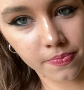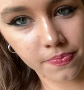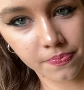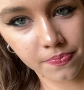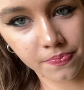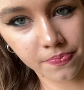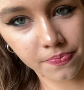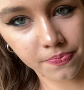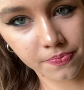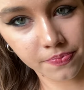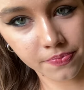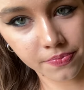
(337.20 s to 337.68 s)

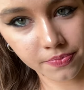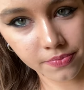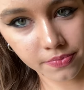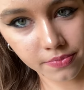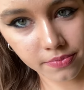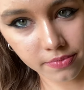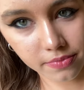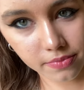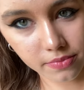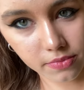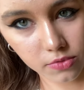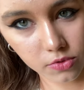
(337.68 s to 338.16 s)

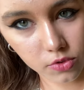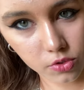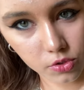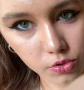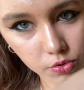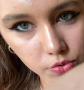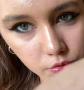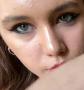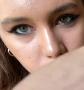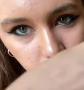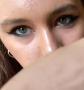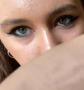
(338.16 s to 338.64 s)

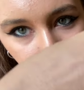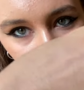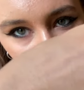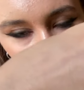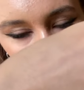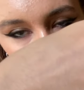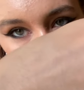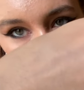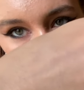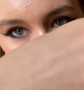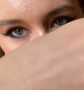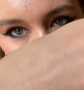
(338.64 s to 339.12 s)

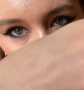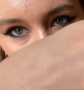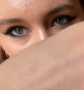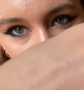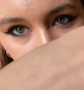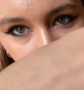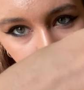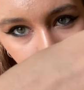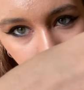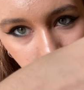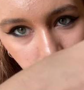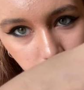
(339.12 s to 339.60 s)

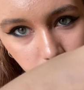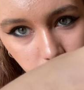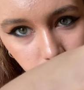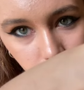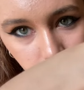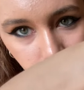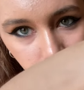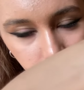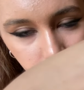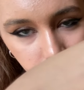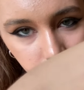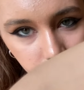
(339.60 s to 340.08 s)

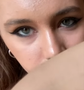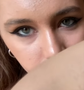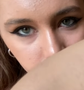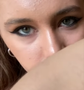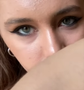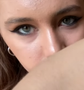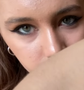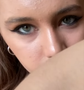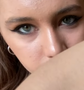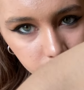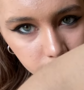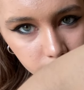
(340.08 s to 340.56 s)

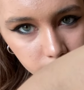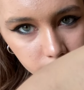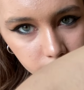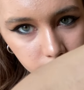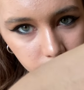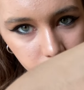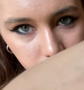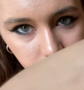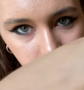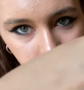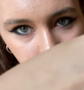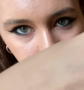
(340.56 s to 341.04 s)

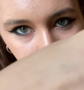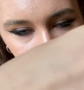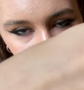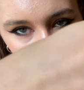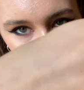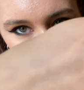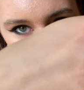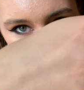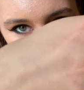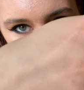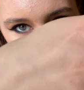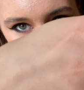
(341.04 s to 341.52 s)
(no one is talking)